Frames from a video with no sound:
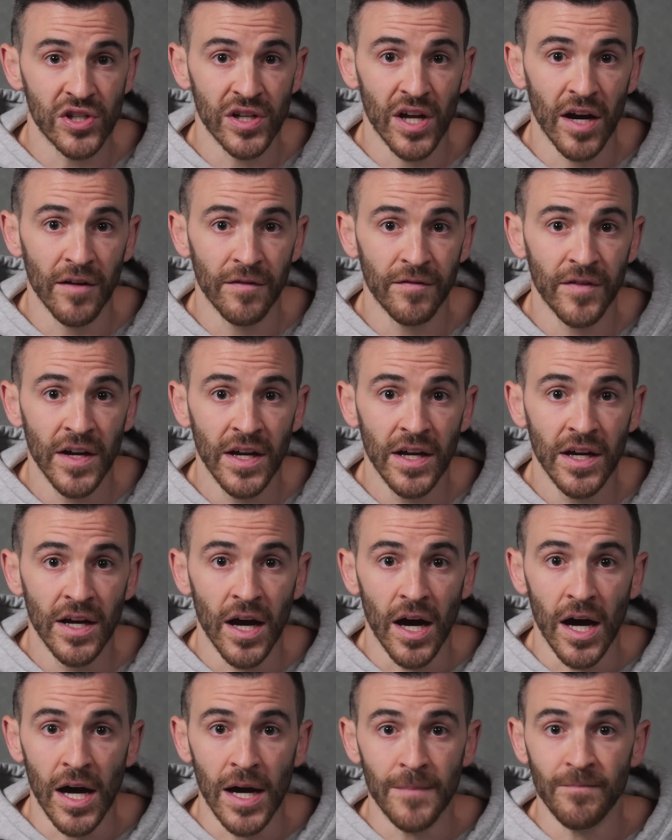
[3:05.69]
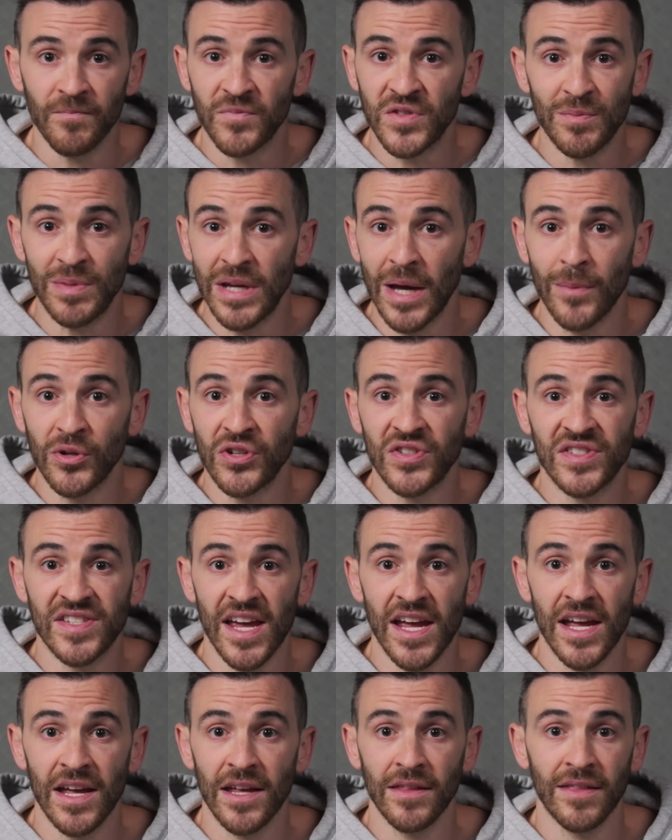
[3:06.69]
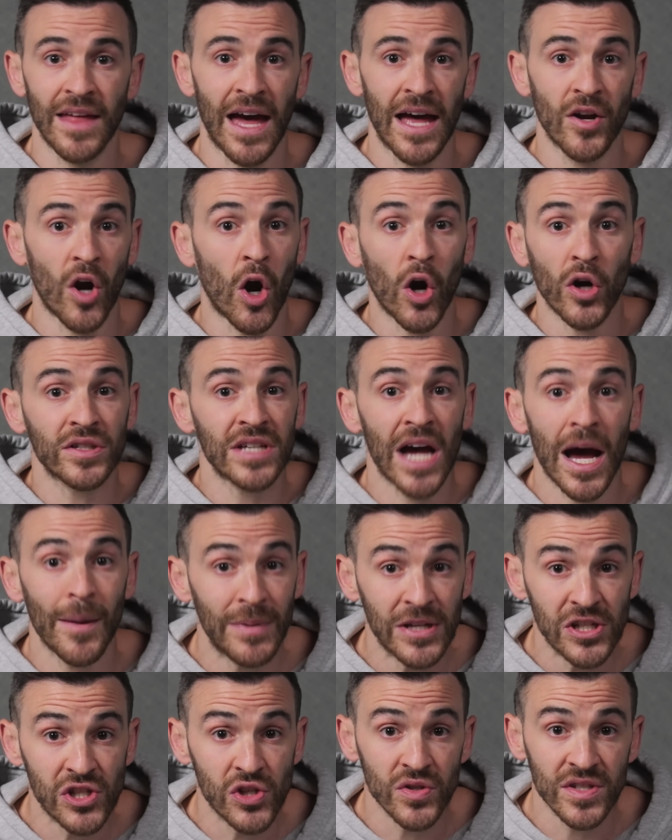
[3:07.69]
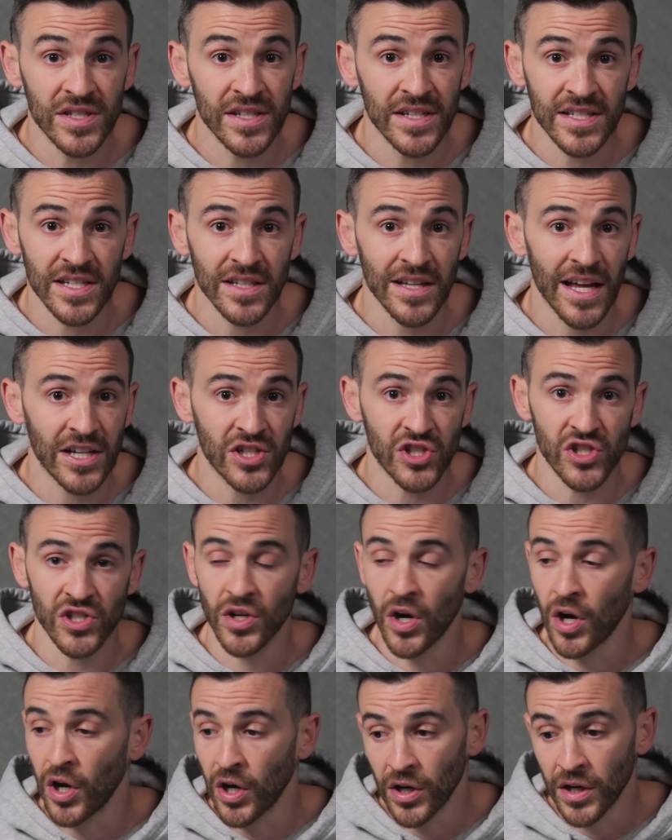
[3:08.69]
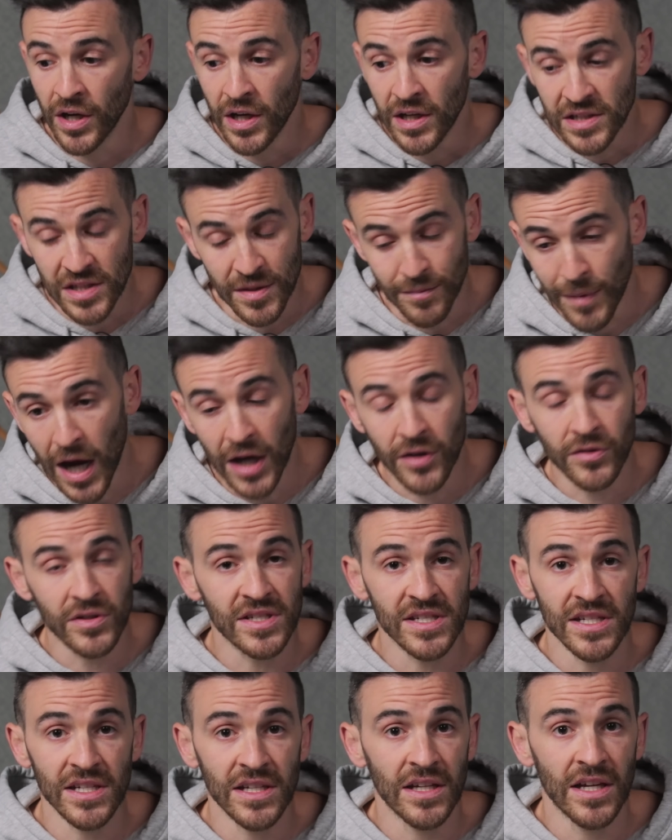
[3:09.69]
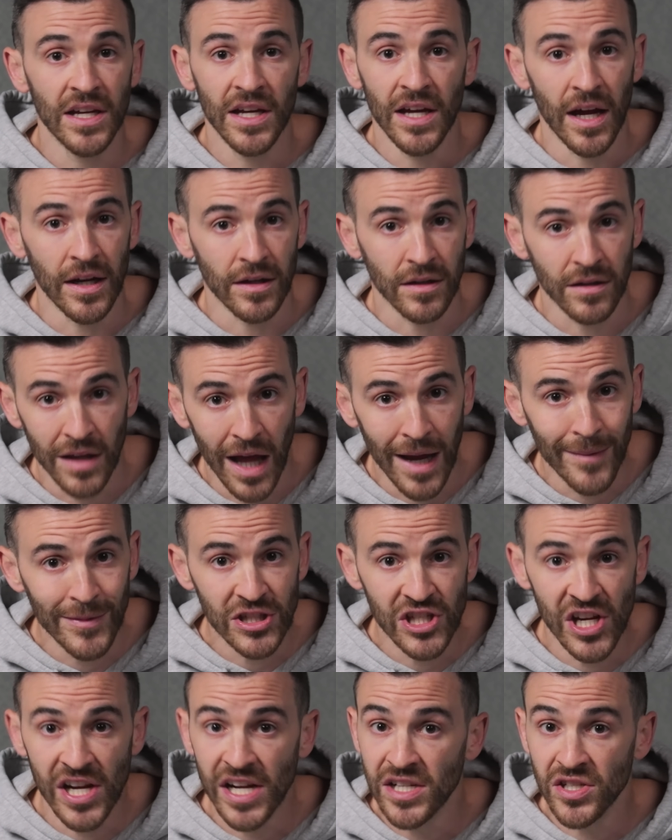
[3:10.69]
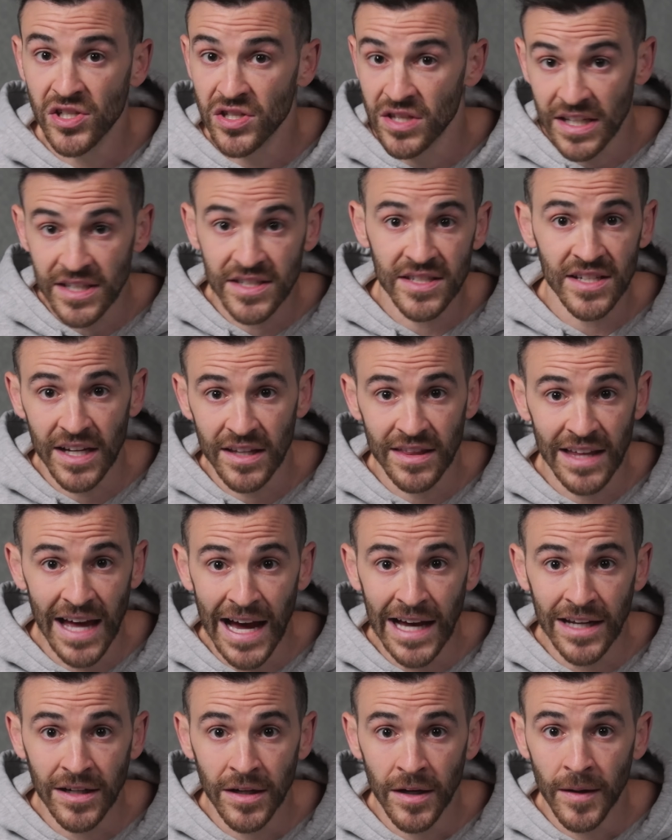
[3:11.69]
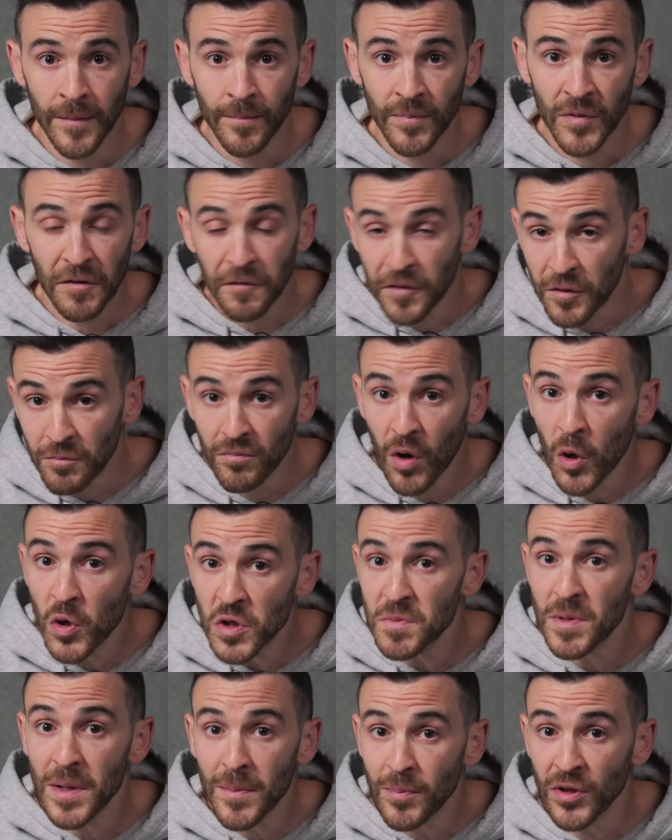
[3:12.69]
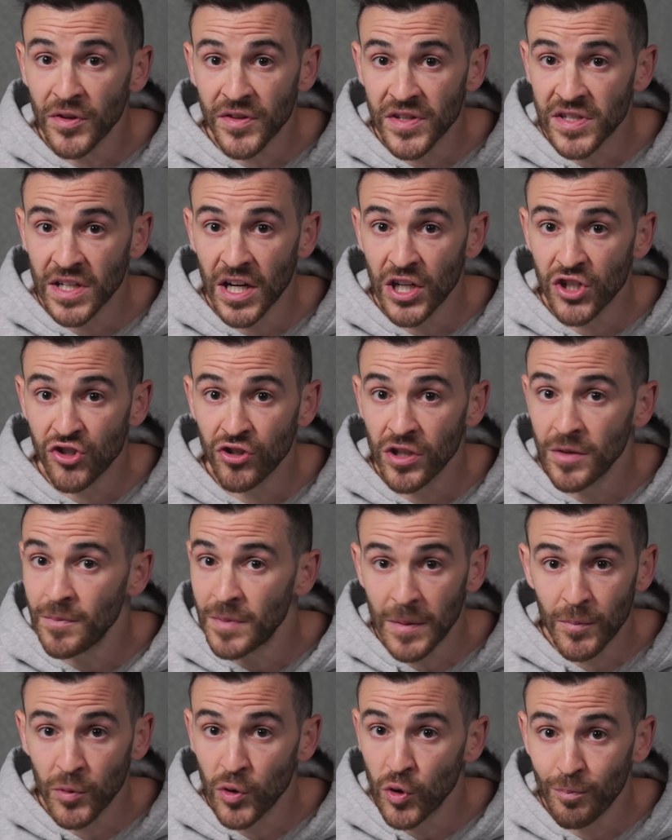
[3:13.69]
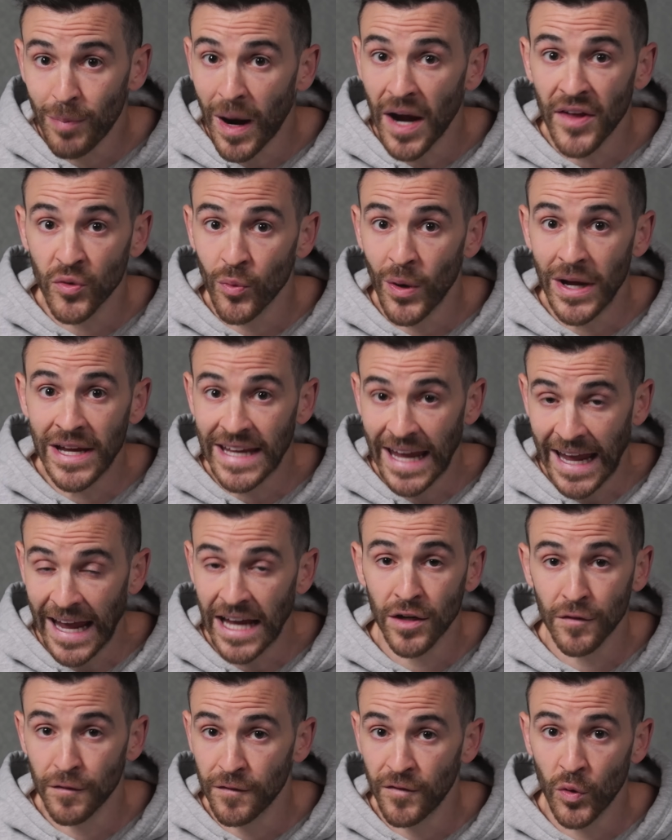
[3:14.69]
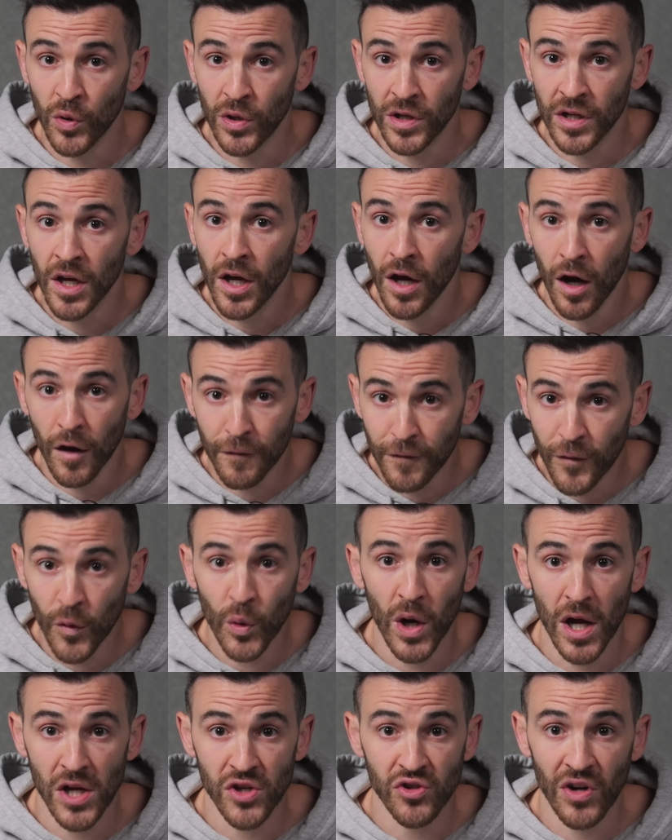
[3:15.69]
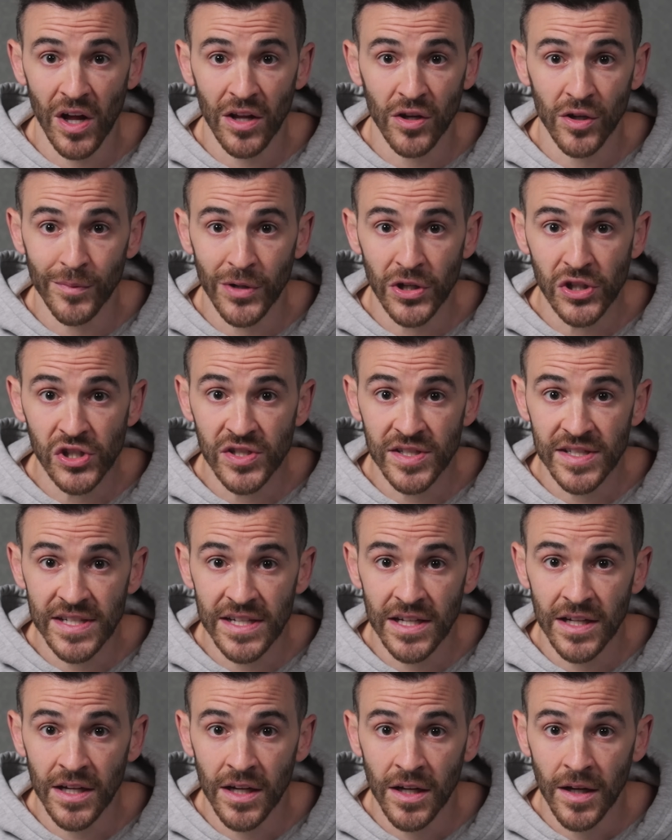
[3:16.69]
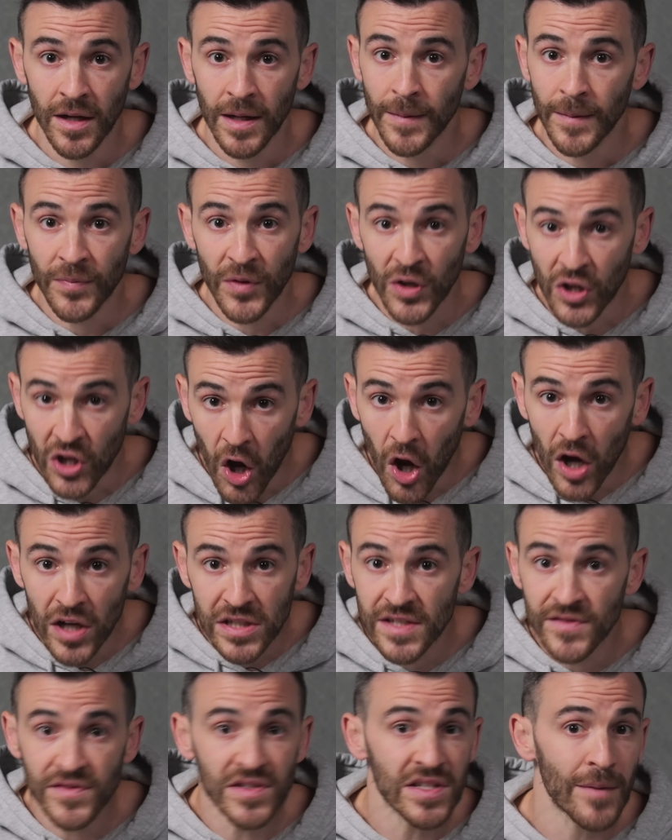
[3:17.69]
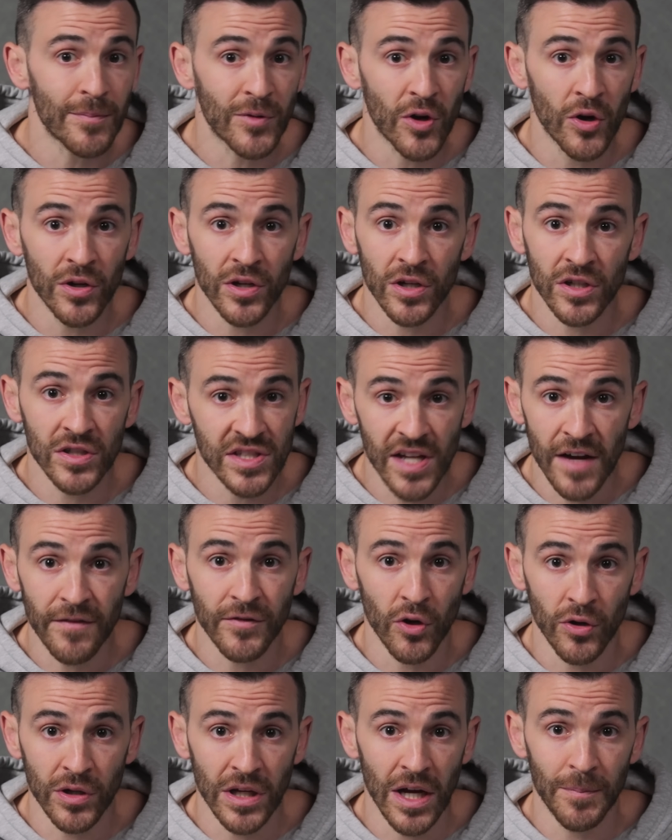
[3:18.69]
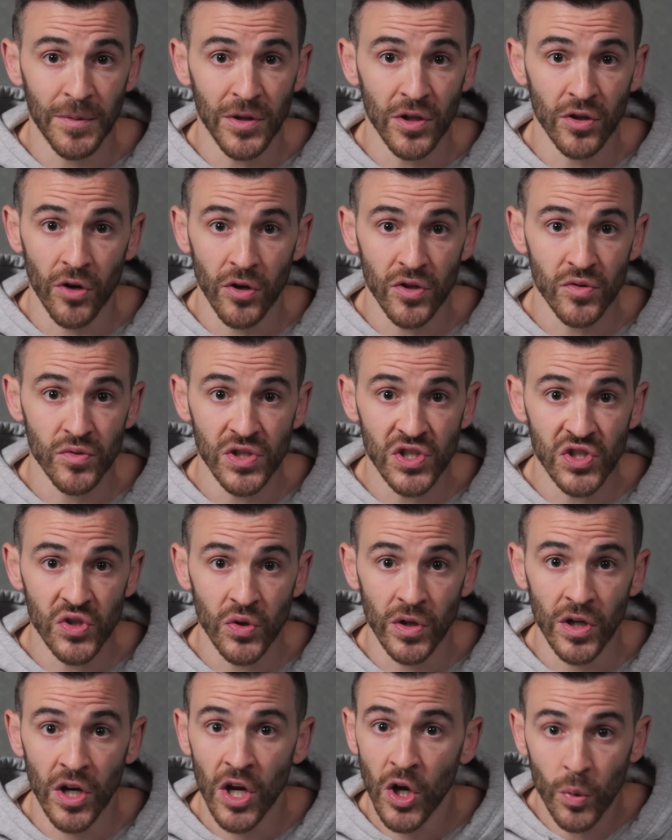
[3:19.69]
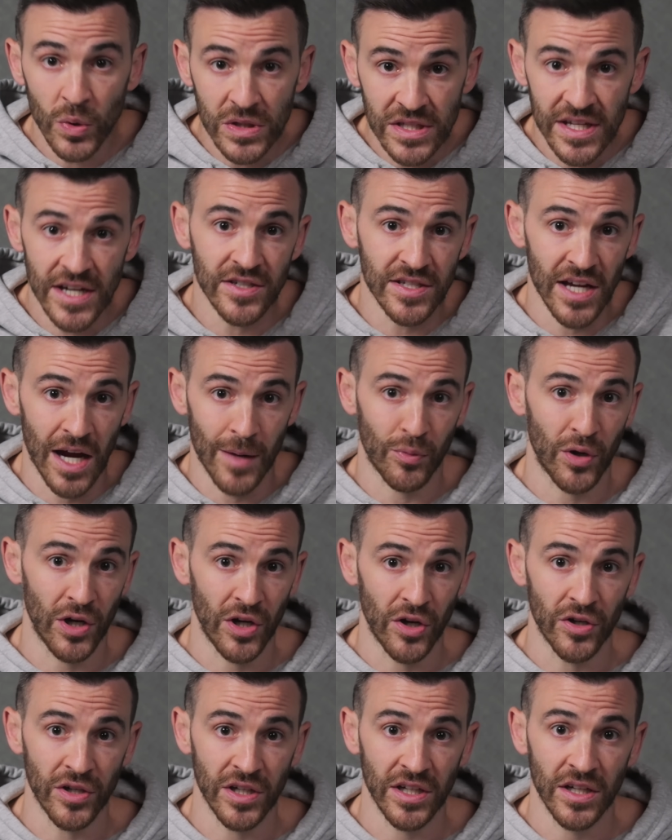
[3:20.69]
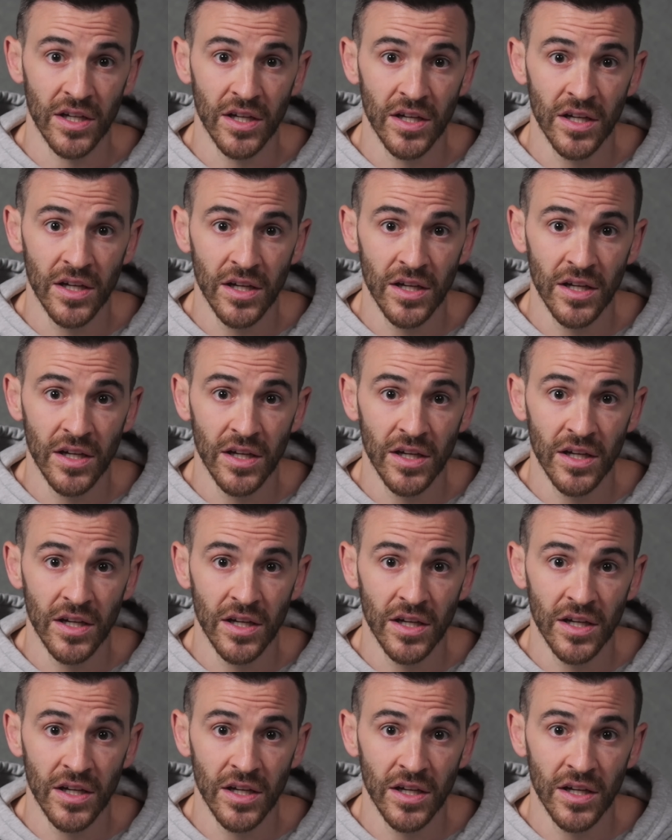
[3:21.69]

enough um, to be able to say that our top issues in this election are democracy and climate change, things like that, for most people in this country, people who, by the way, can't afford a $400 emergency, the cost of stuff going, stuff going up in the grocery store was their top priority.